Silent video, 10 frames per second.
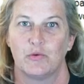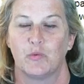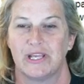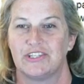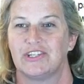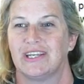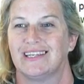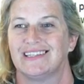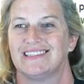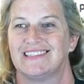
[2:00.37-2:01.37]
which
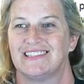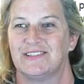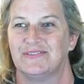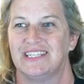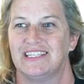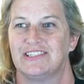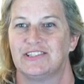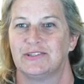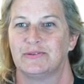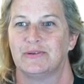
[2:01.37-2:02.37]
is you need
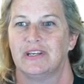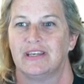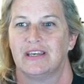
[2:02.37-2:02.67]
to